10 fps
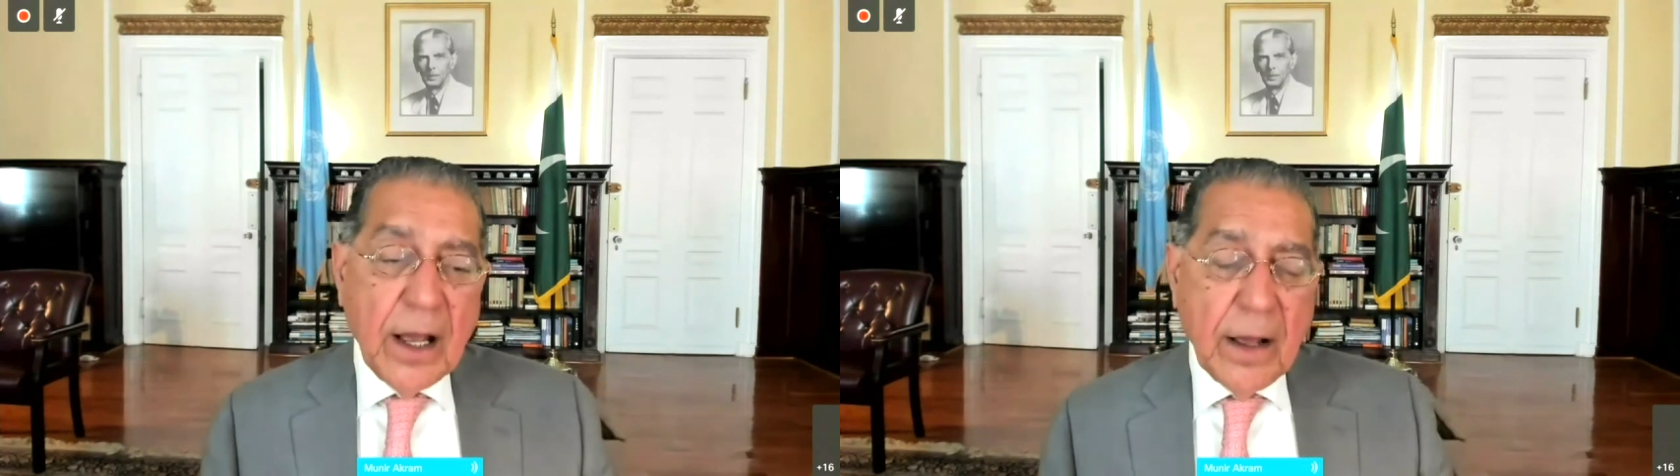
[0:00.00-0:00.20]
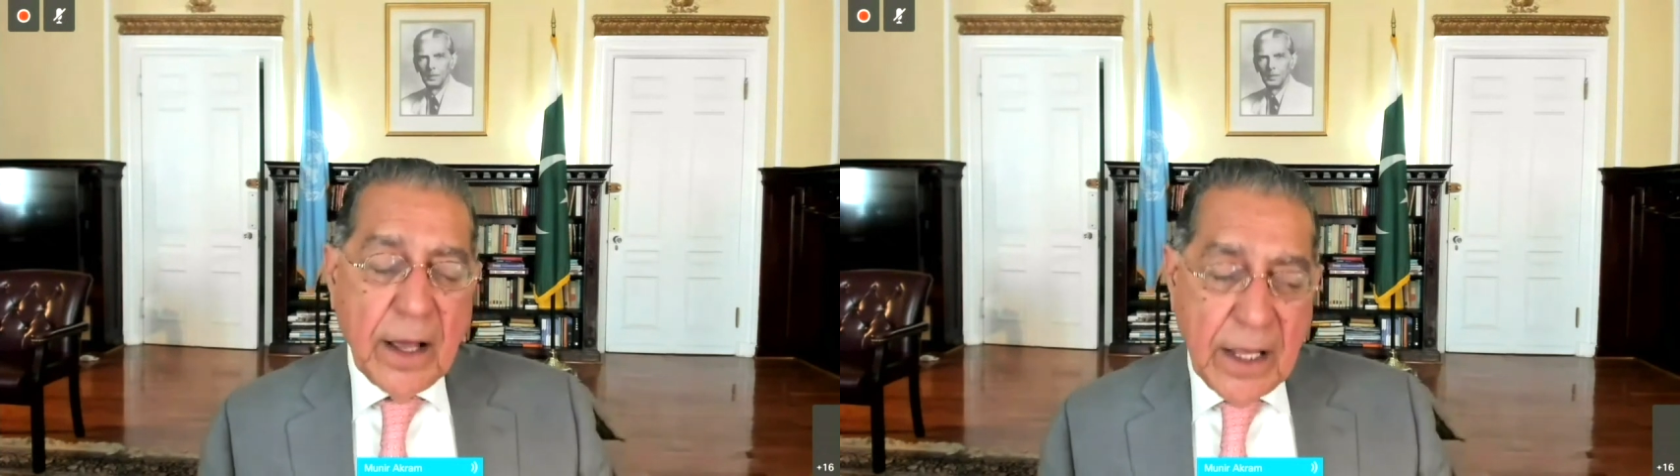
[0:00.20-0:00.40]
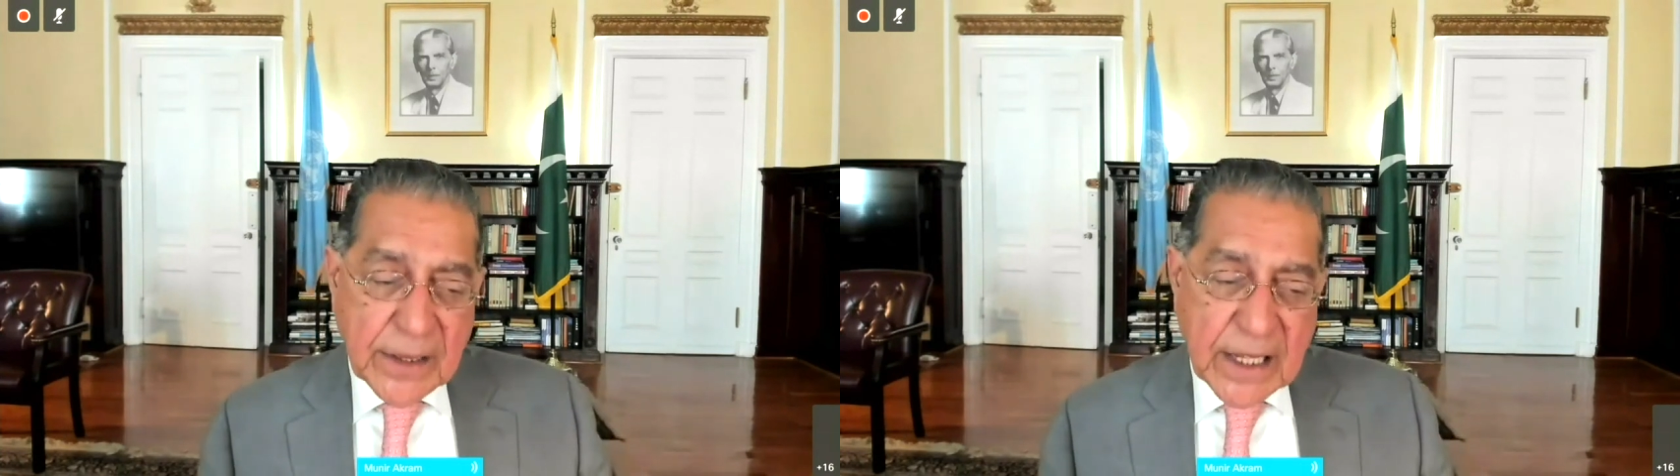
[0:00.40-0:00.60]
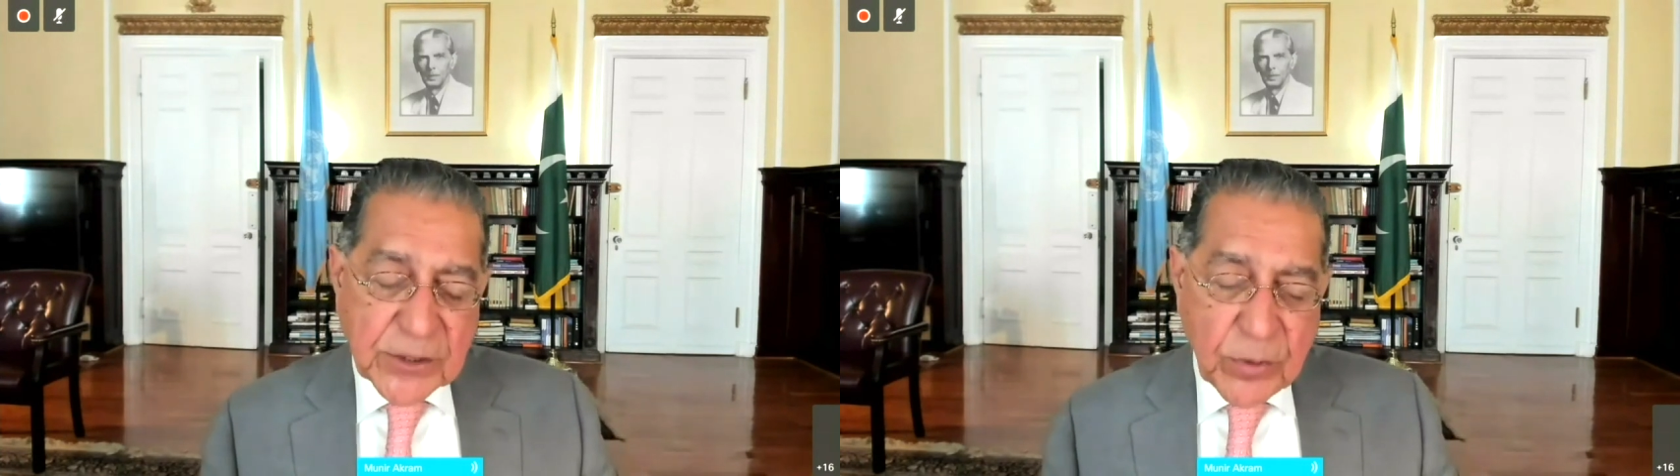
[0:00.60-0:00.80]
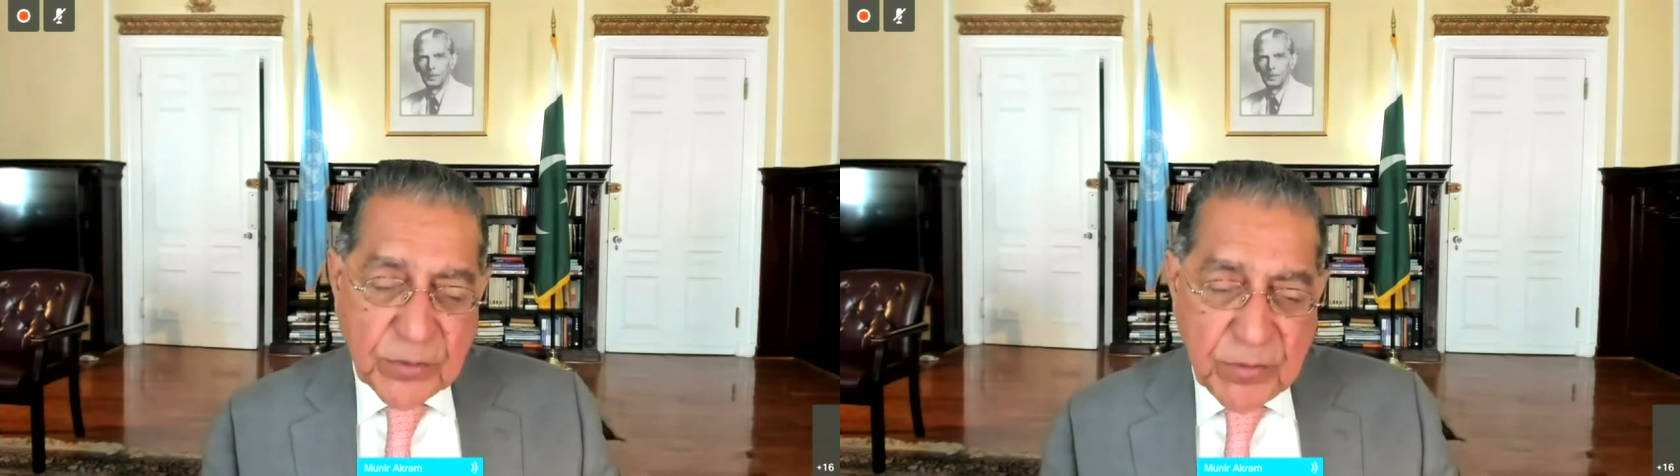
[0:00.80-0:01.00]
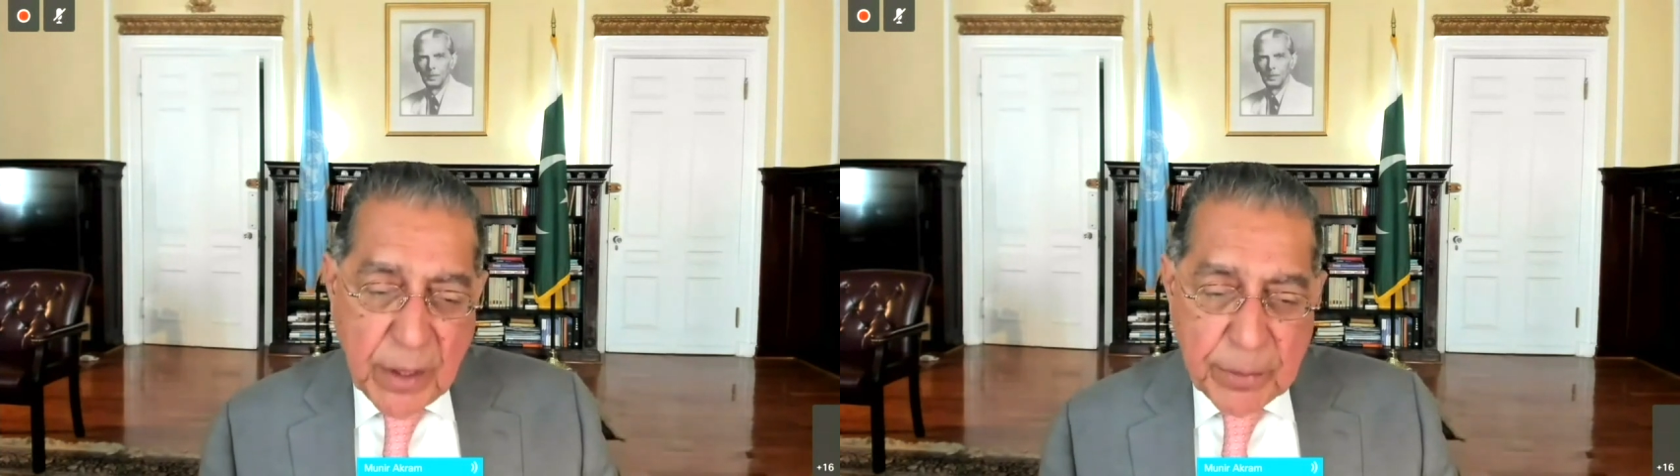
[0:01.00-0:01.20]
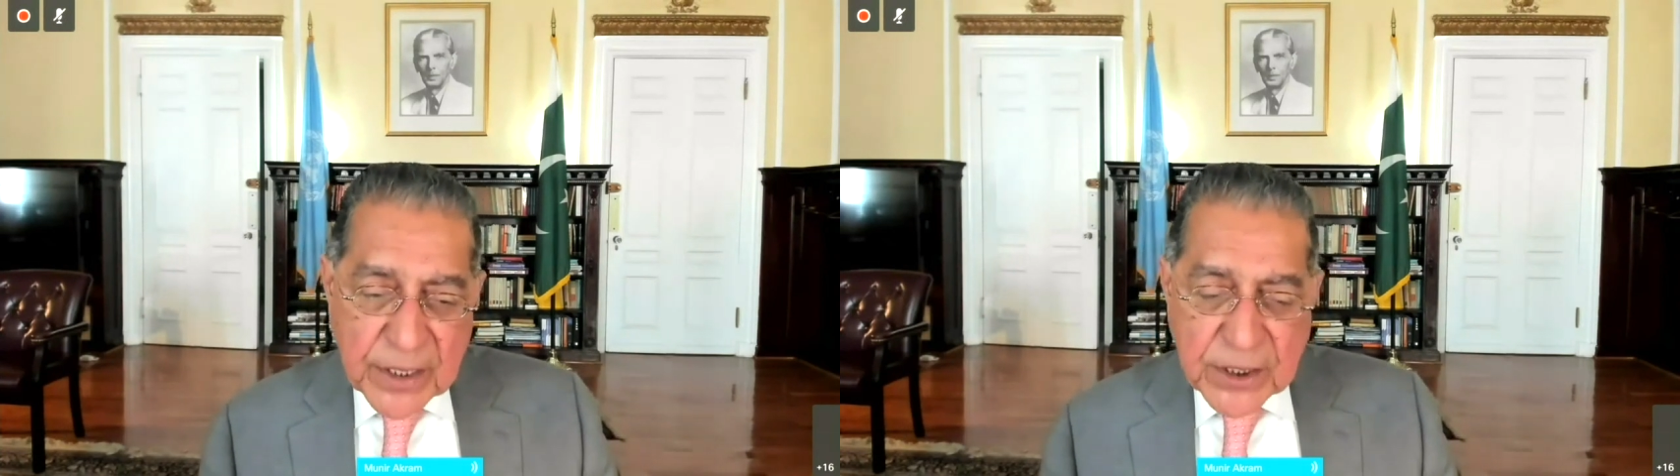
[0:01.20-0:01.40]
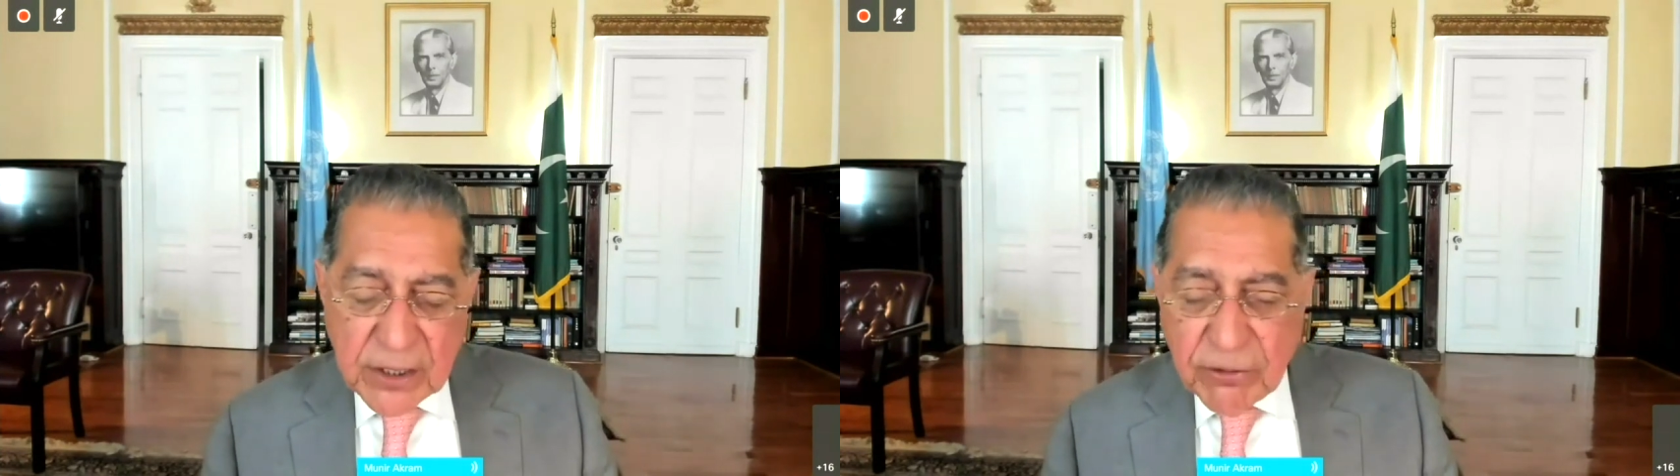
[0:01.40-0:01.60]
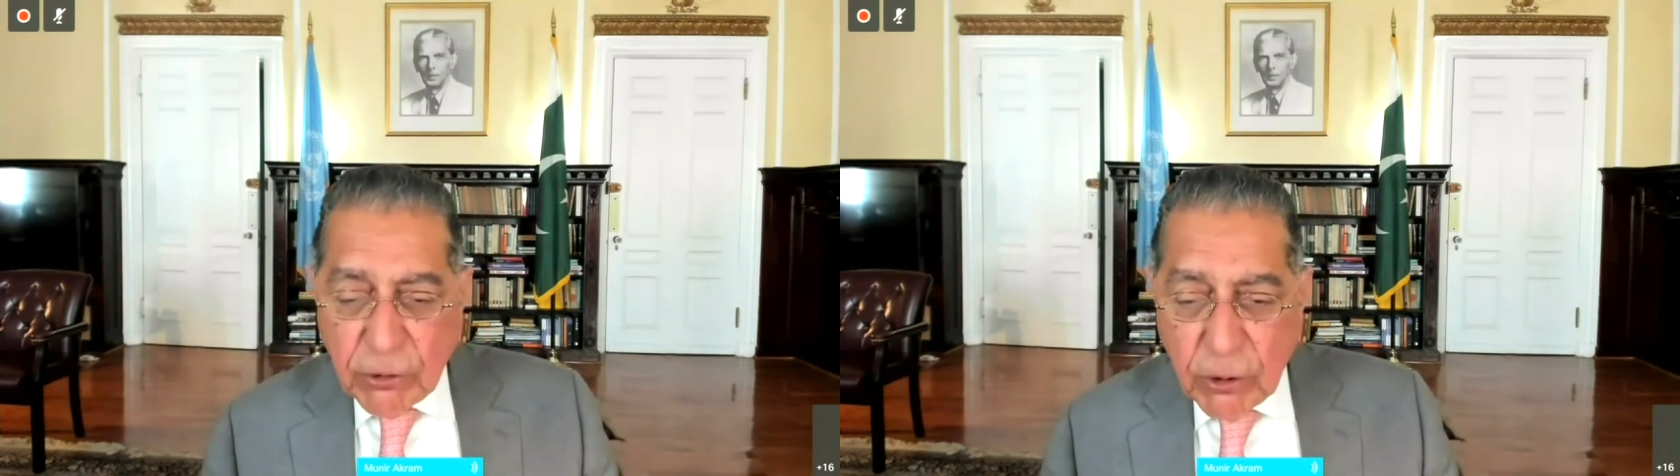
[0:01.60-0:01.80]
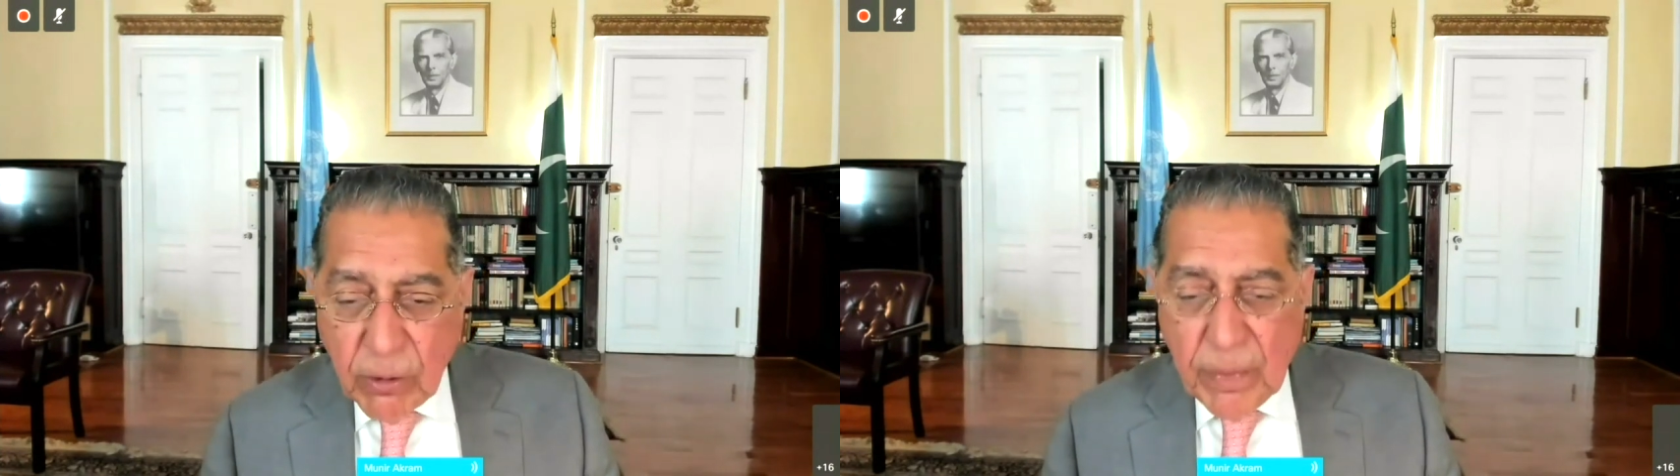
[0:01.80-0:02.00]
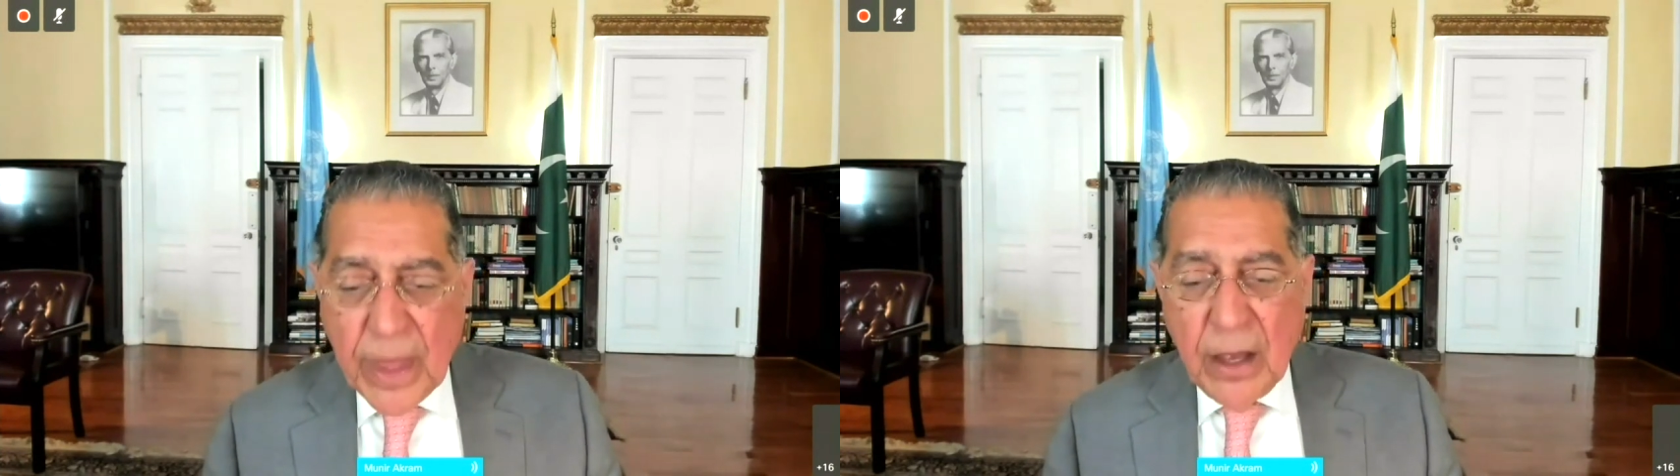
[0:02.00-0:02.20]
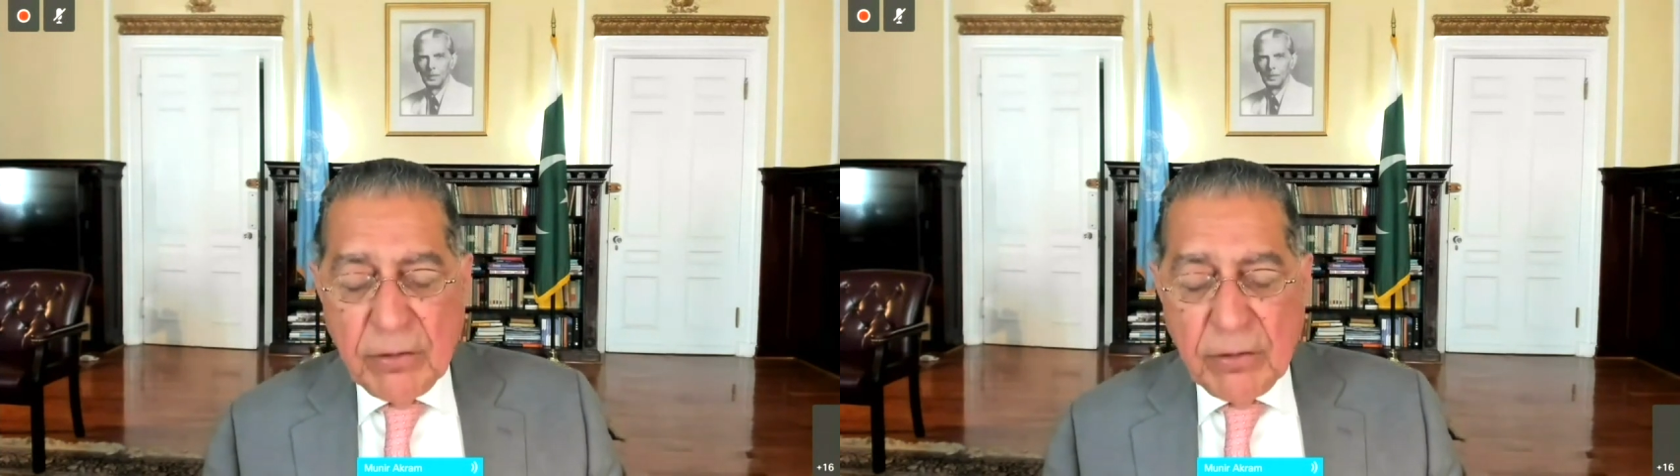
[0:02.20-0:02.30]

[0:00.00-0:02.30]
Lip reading: And that's what we're pressing for.